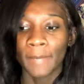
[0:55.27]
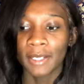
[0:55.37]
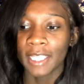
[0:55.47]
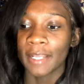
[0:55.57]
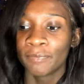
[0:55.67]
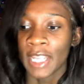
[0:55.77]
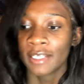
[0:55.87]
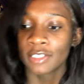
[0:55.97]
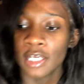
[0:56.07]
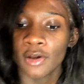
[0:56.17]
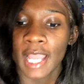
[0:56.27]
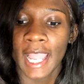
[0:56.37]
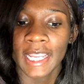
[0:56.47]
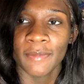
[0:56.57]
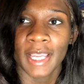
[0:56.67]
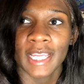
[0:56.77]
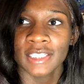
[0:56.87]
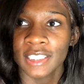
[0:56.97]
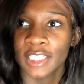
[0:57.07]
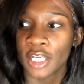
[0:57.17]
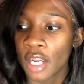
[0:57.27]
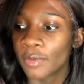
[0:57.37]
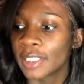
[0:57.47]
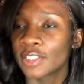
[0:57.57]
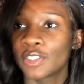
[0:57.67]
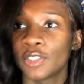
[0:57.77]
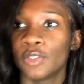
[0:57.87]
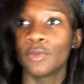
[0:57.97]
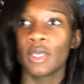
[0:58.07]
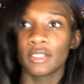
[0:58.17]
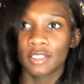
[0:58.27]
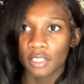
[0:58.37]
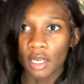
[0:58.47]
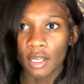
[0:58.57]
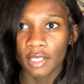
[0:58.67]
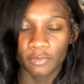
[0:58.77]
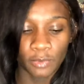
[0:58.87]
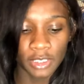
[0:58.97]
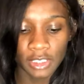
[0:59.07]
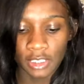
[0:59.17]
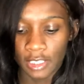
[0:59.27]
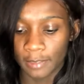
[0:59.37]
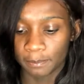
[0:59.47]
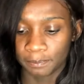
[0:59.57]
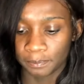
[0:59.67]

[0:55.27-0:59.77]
Okay, so I am actually going to start off with some